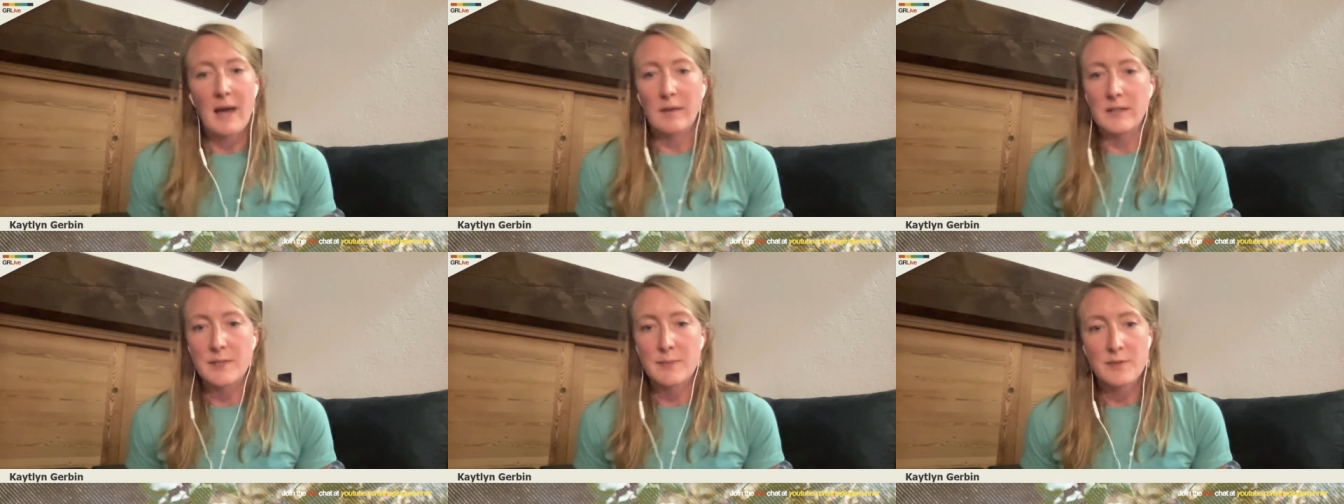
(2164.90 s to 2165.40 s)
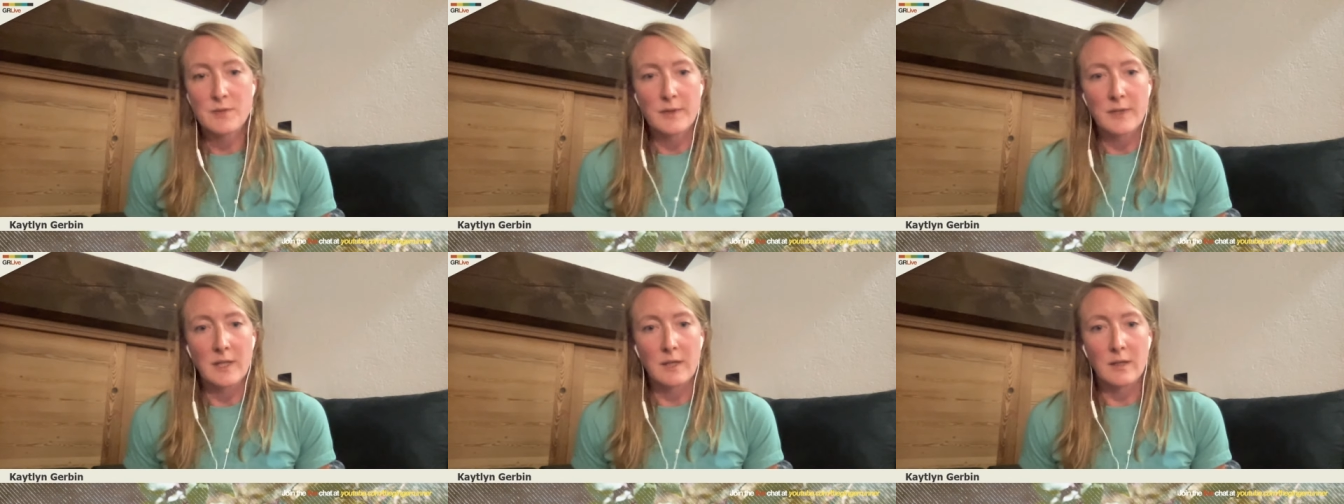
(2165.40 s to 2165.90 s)
balance
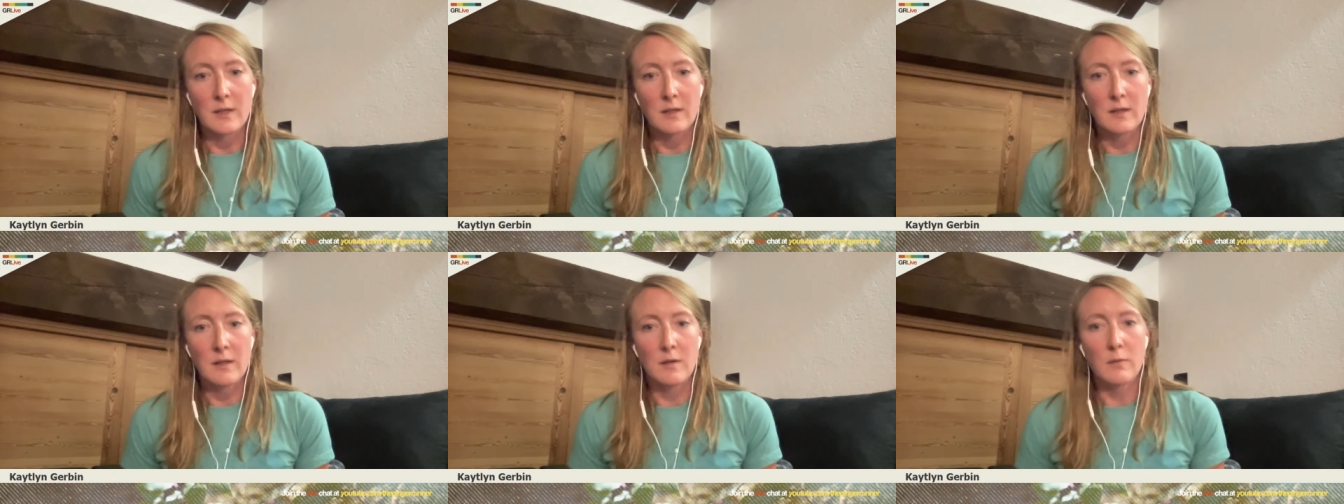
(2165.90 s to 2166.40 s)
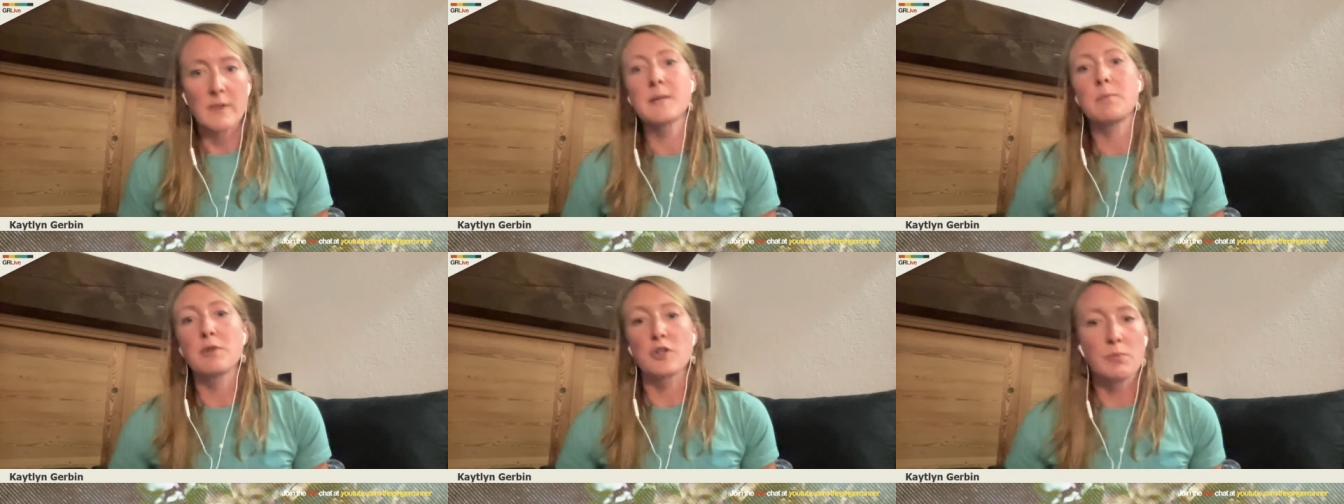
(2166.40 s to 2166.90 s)
between, you know, what's the
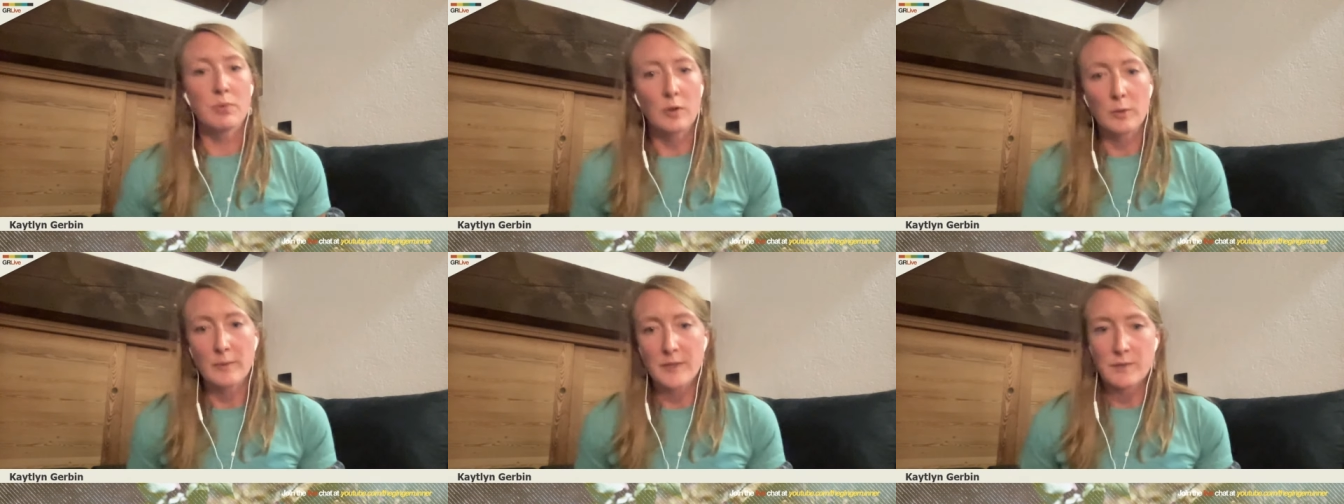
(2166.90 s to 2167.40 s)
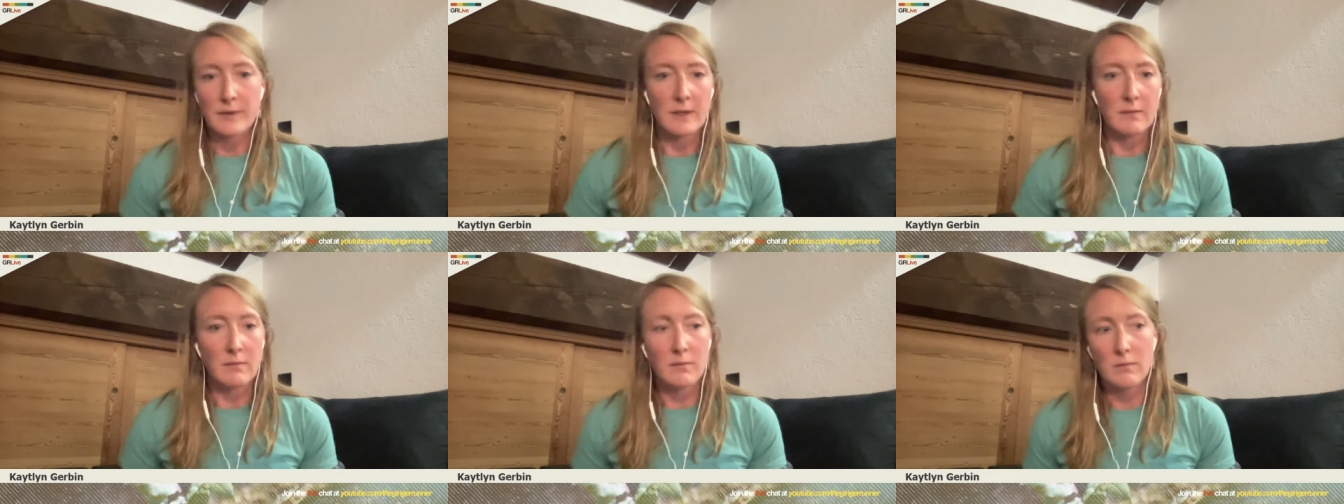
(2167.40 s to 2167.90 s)
push and pull
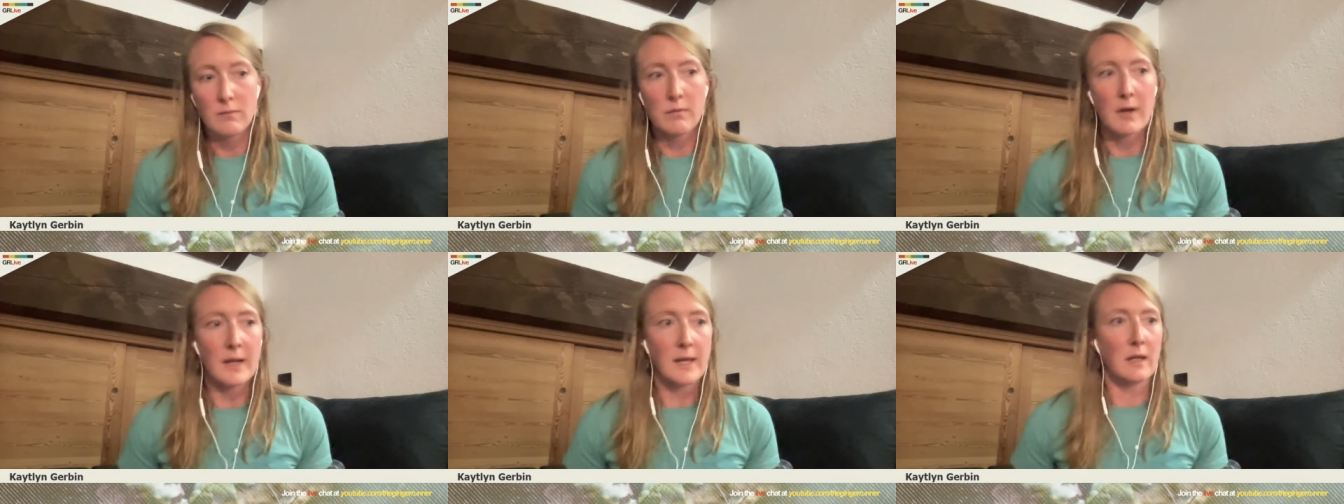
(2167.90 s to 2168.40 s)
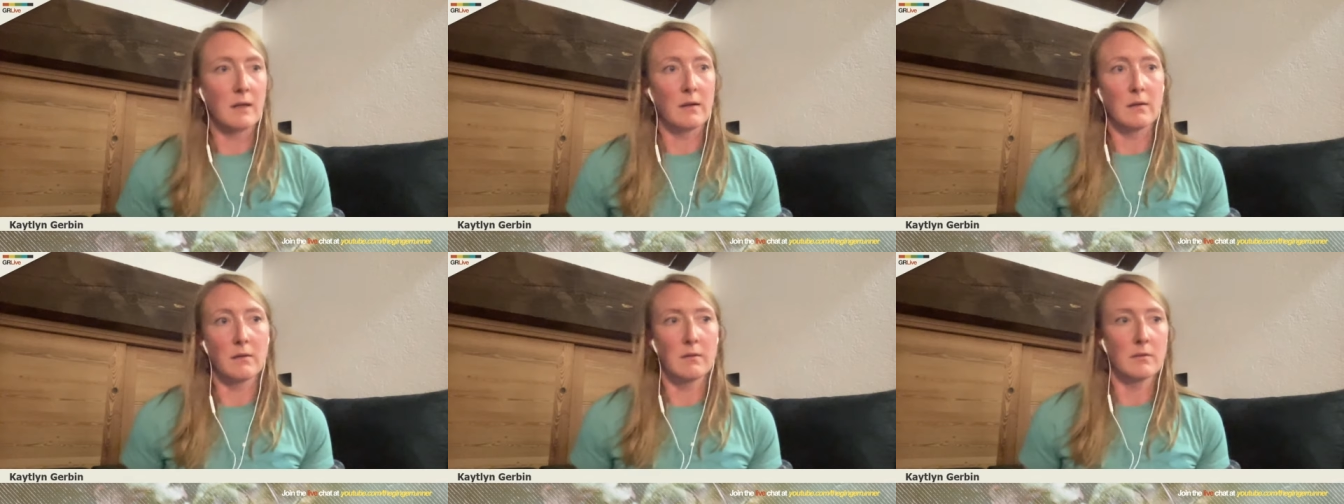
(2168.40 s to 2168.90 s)
between
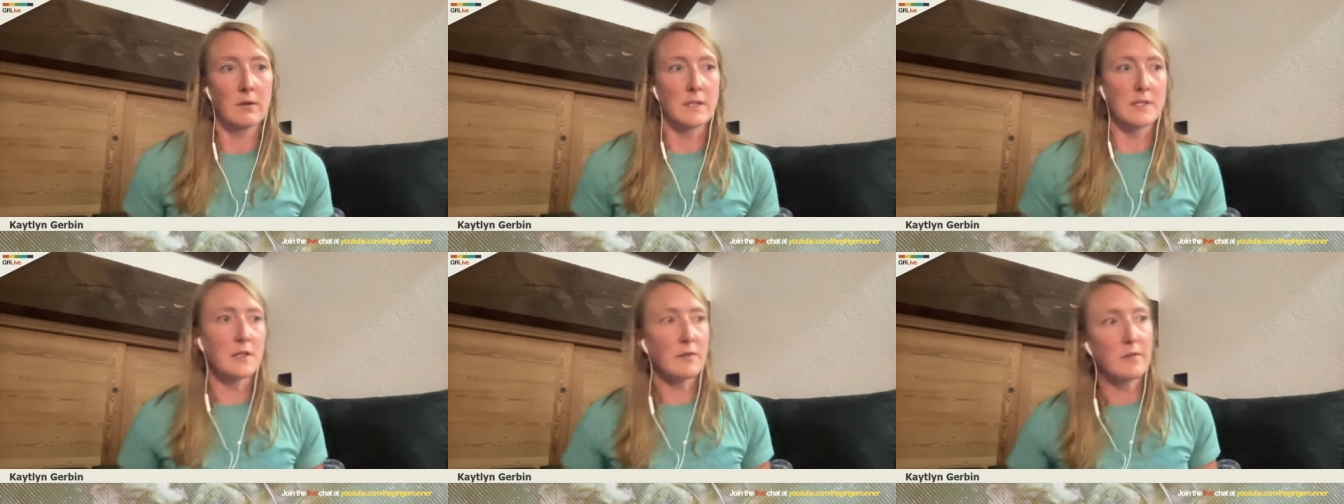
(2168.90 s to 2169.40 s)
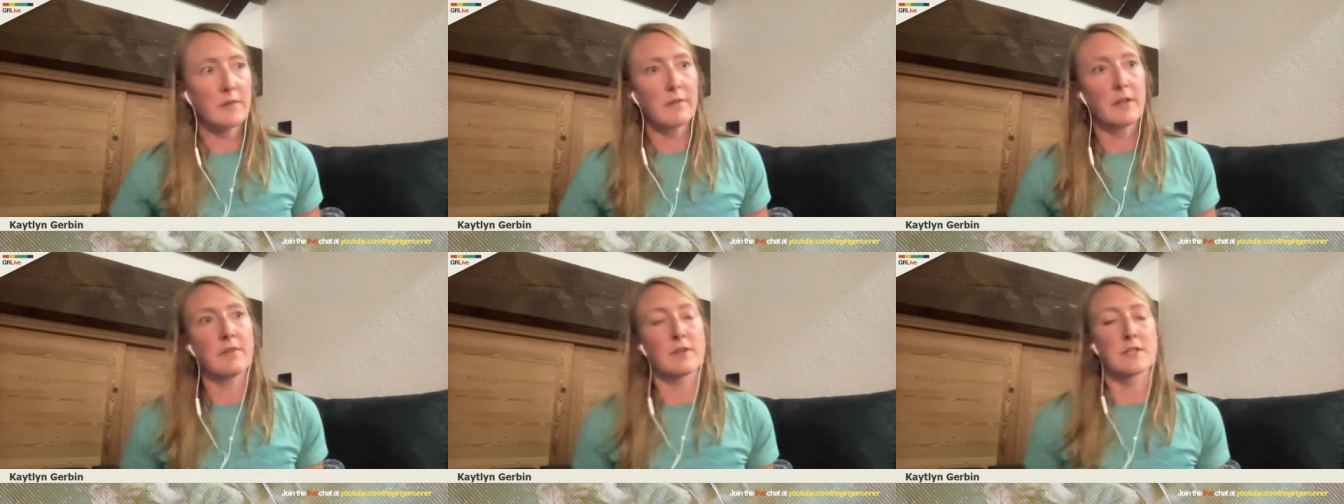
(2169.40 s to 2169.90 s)
running
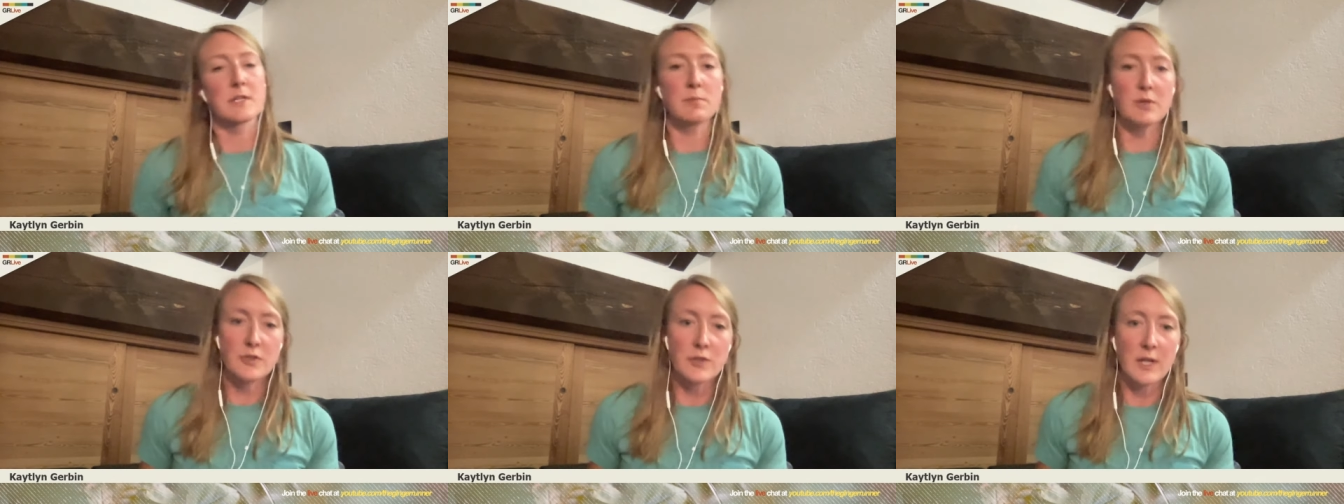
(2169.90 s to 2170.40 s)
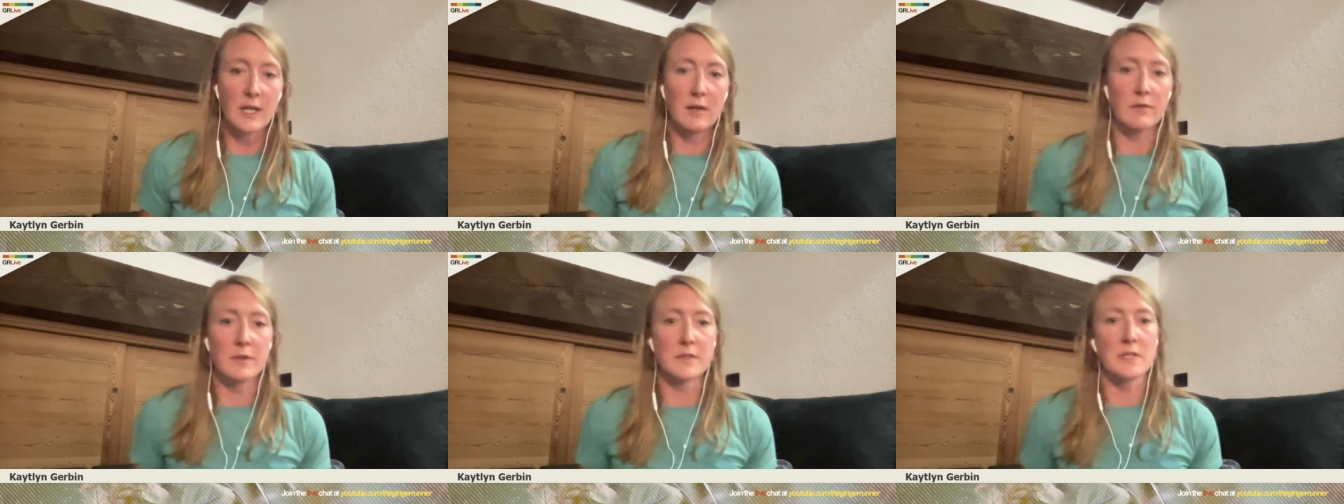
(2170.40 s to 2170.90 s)
conservatively versus pushing
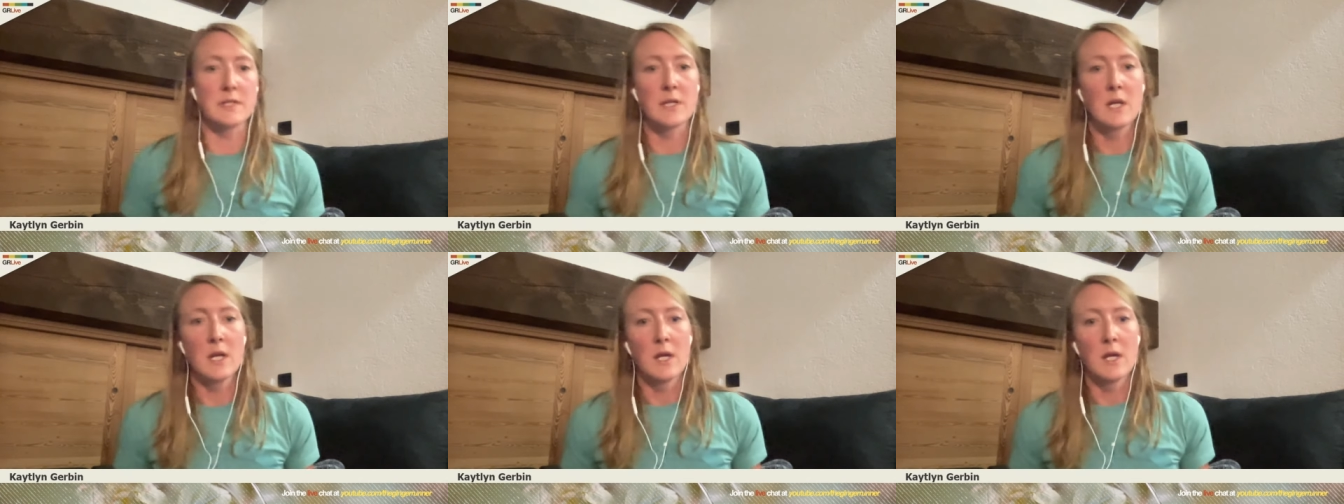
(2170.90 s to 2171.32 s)
versus,